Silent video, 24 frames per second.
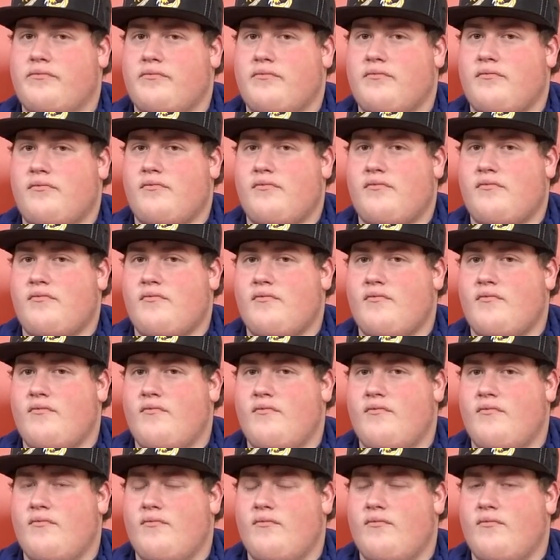
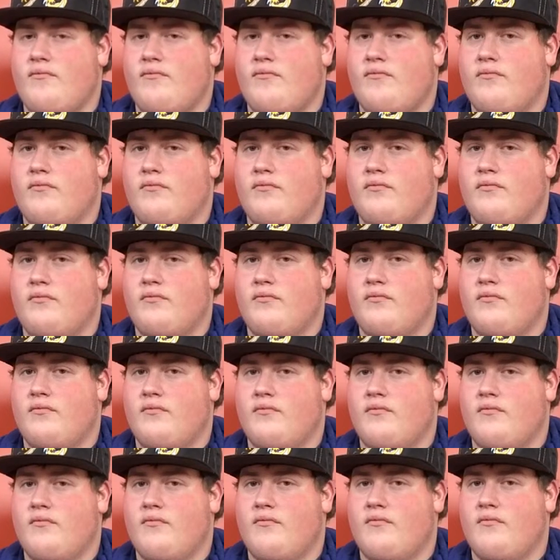
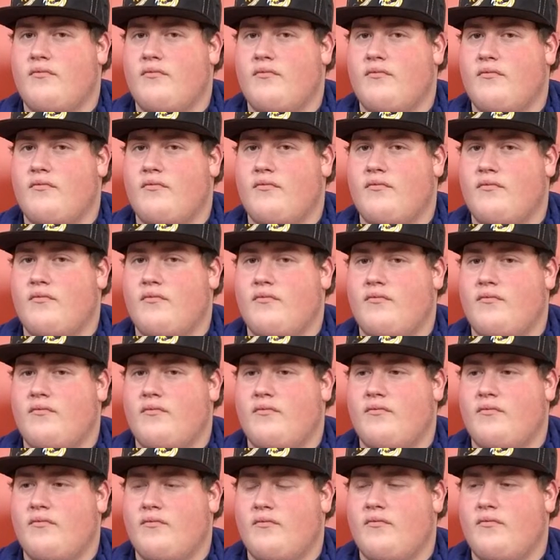
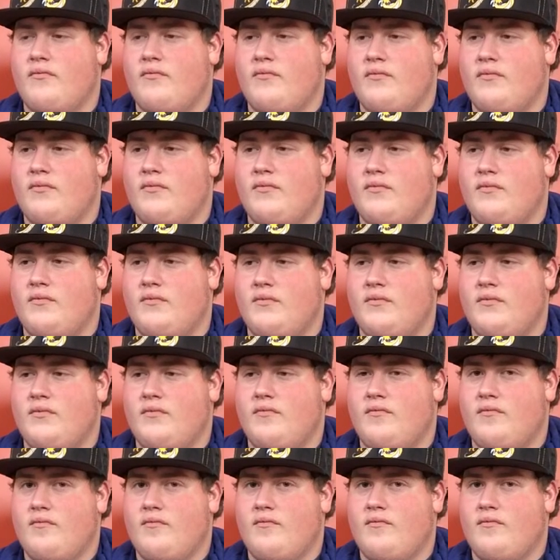
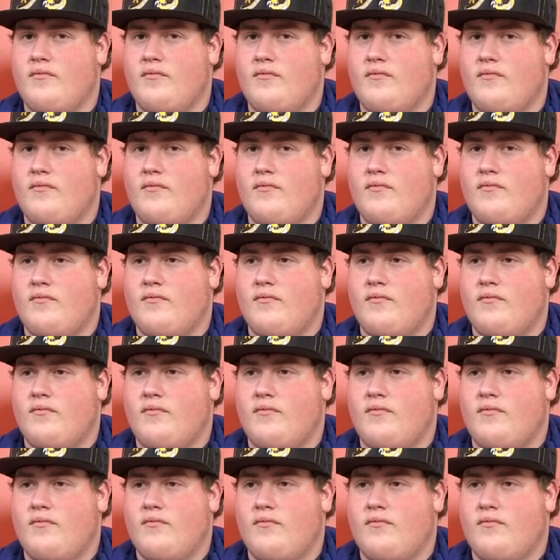
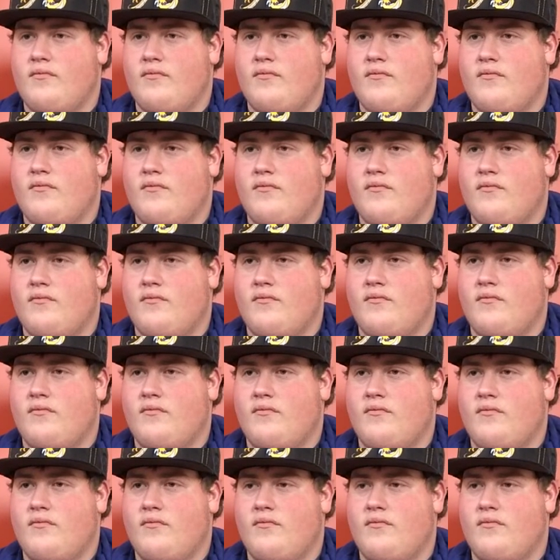
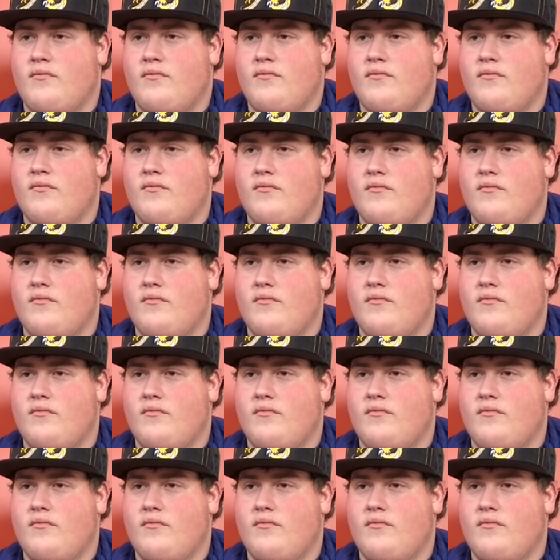This person isn't speaking.